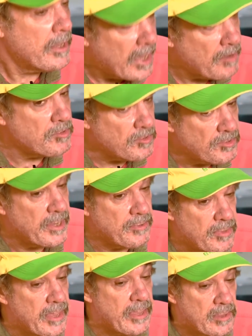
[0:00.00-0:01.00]
Having
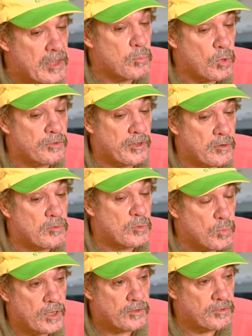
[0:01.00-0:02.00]
said that, there was only
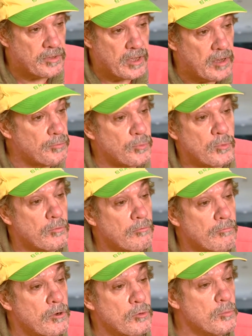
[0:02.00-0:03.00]
one staff
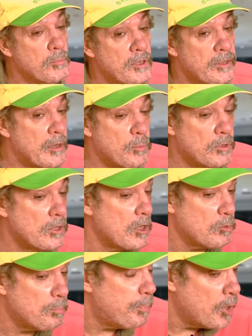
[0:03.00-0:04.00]
room and there were
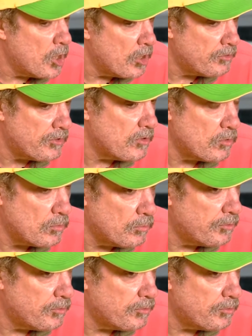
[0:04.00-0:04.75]
no personal